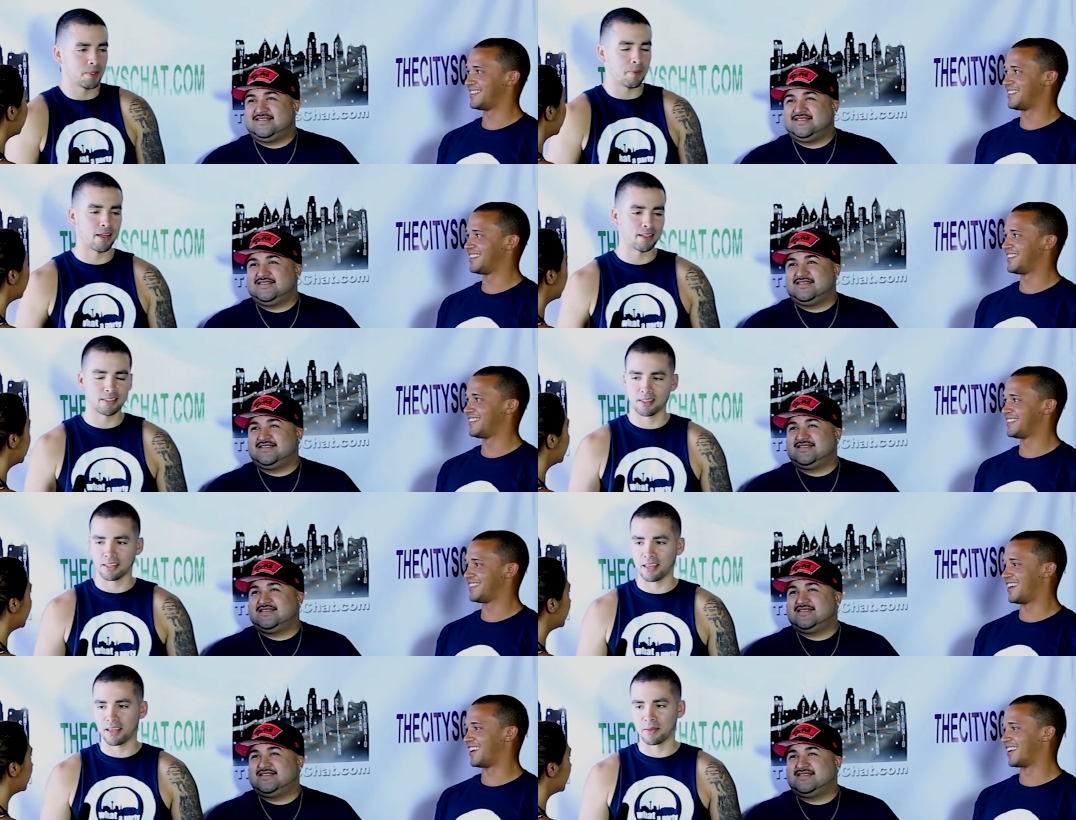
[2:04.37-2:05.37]
Speaker 1: depends on the
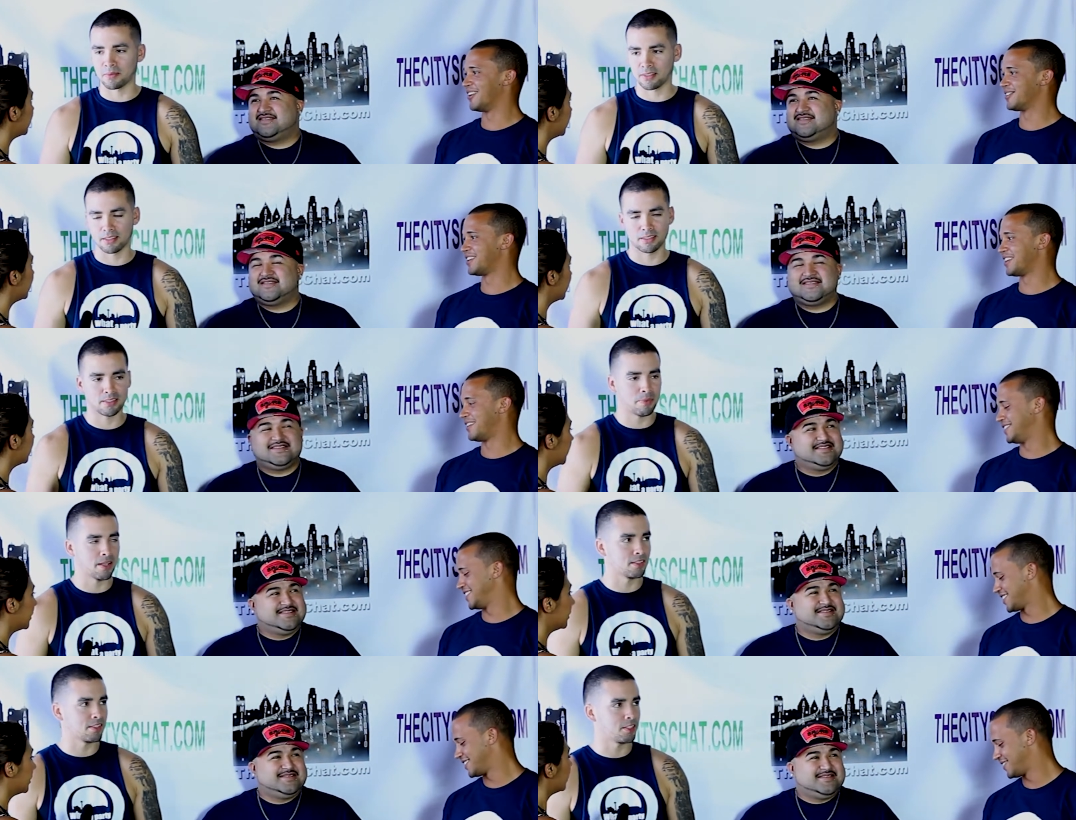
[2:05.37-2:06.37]
game.
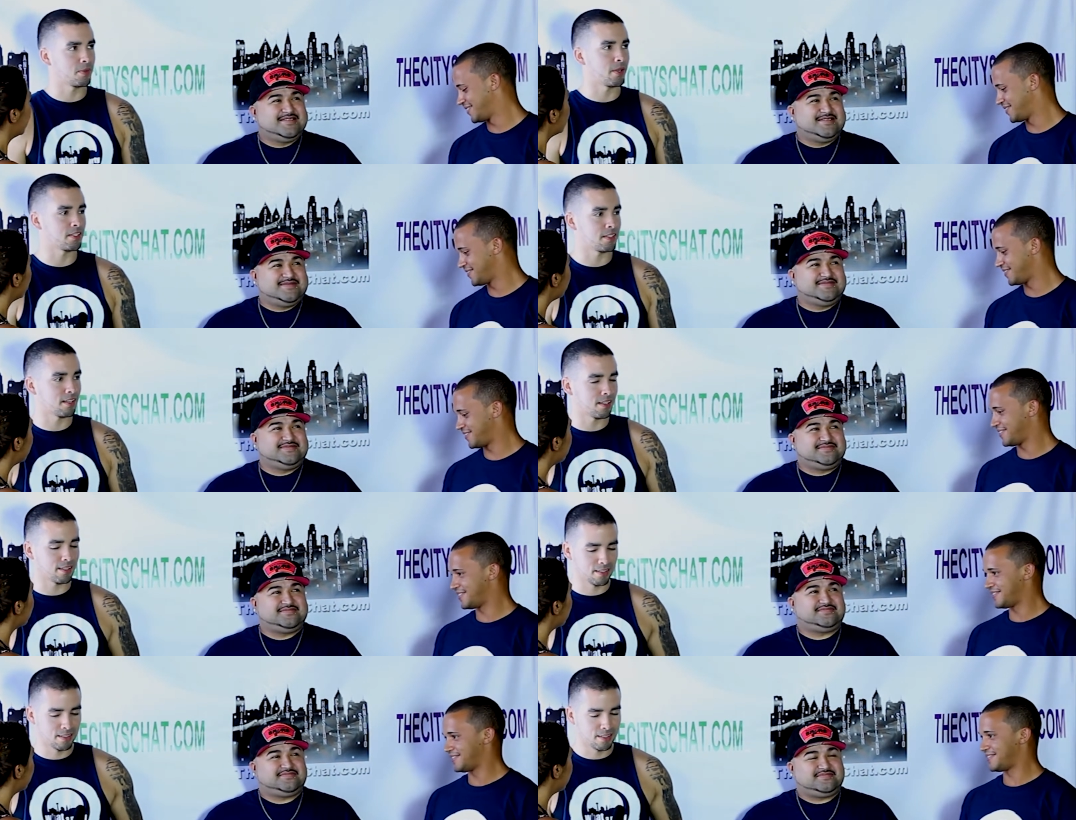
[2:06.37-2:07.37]
Depends on situation. Yeah,
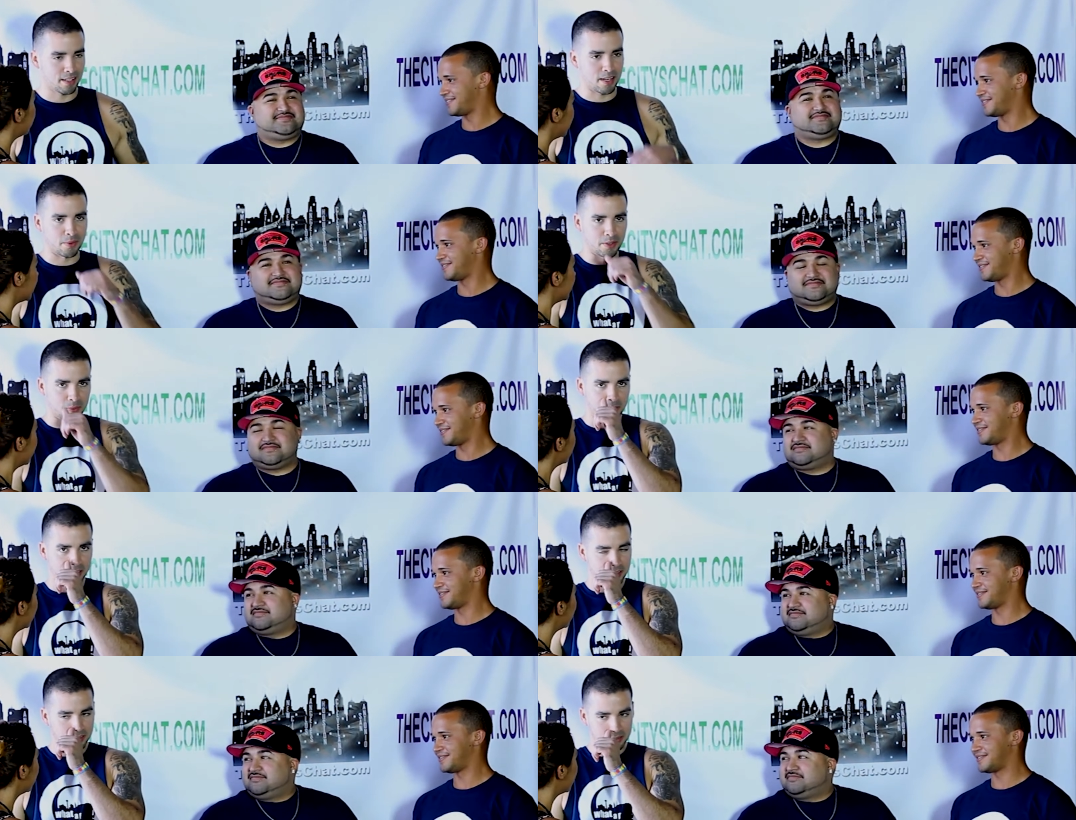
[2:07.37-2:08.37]
anyone can win.
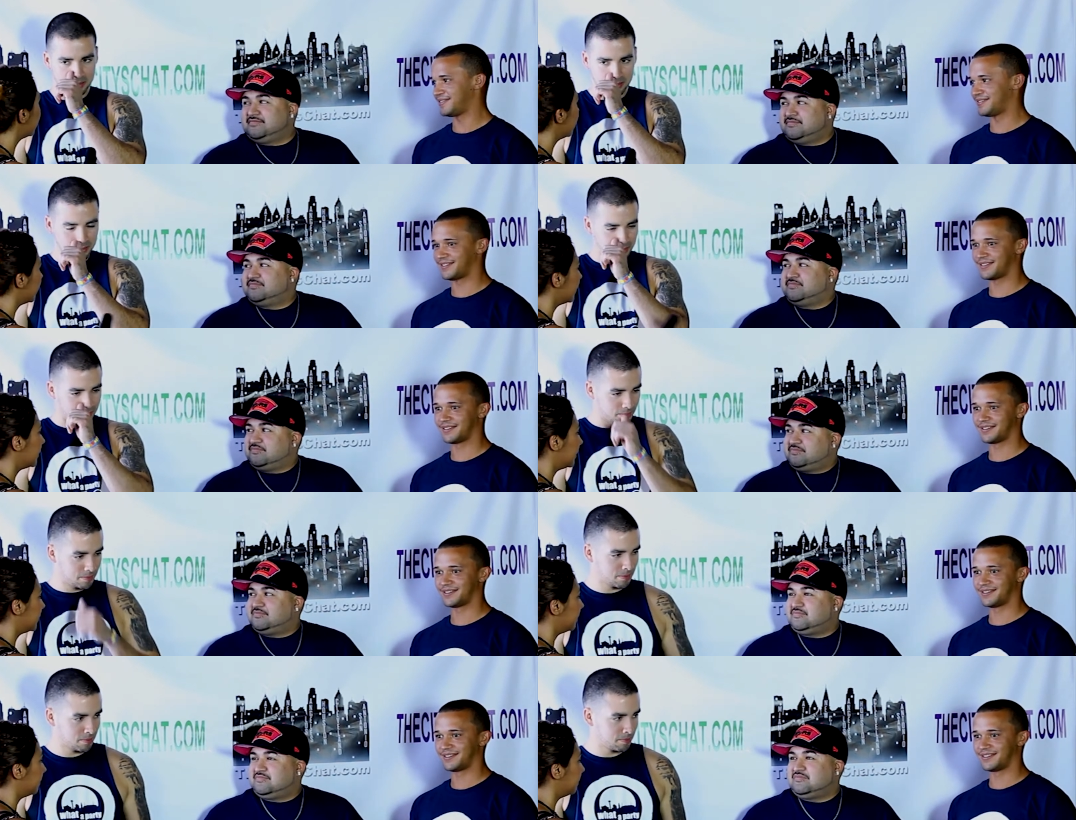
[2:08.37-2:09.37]

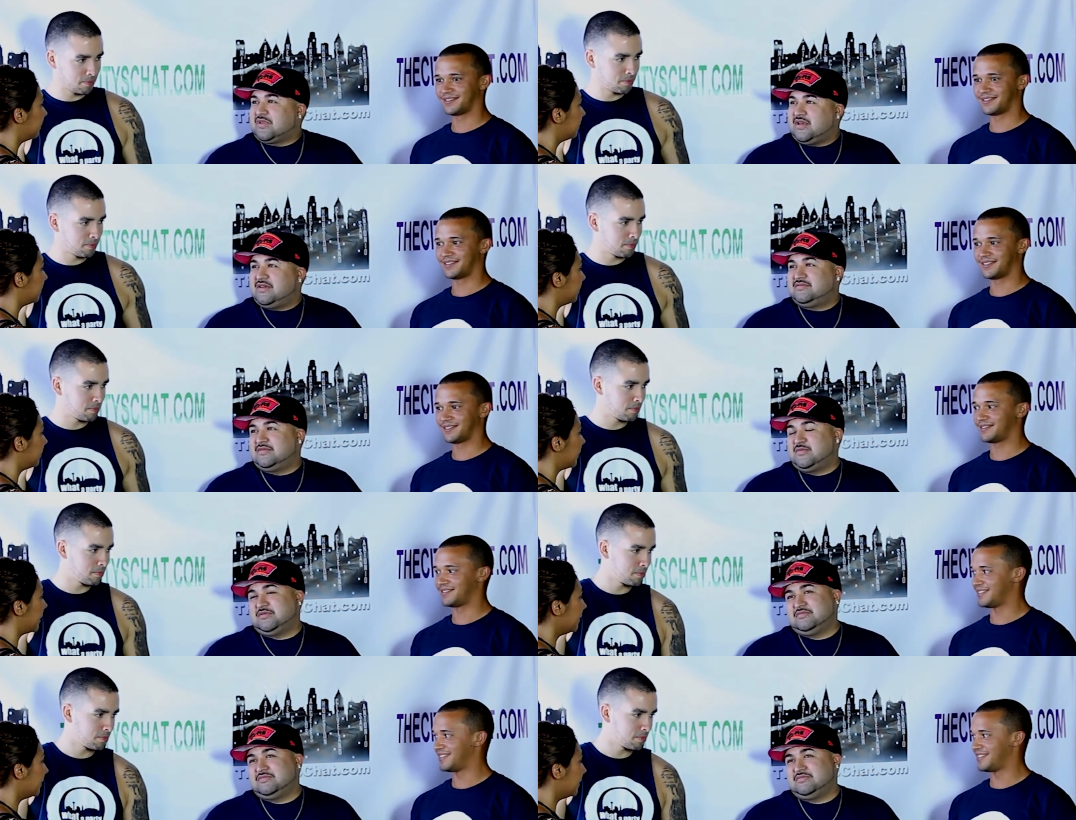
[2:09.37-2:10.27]
Yeah. I mean,